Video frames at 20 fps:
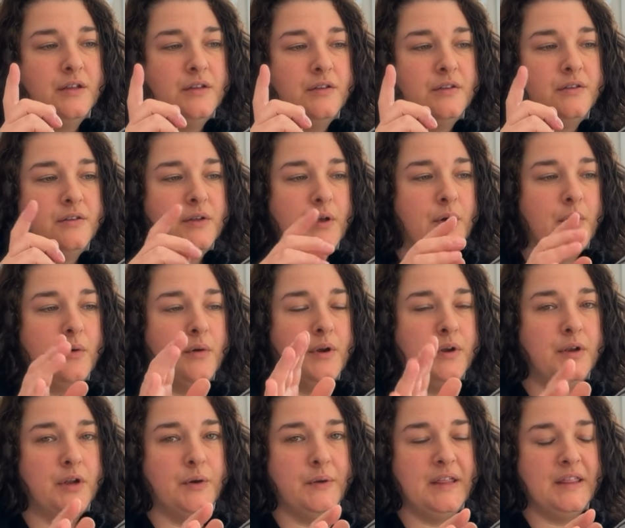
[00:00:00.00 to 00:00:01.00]
So
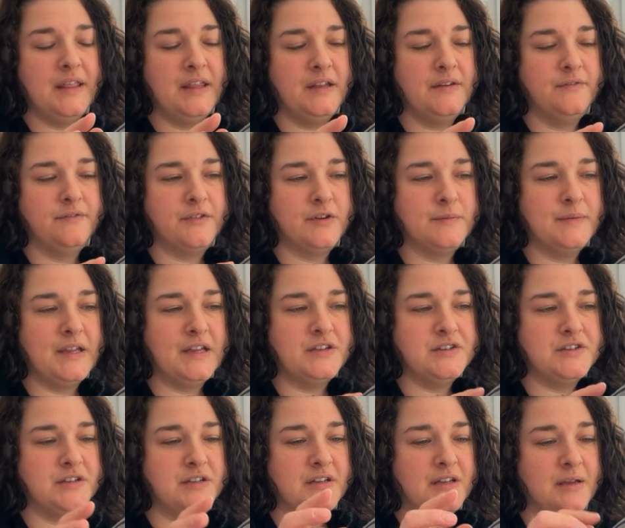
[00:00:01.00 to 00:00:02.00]
knowing that information,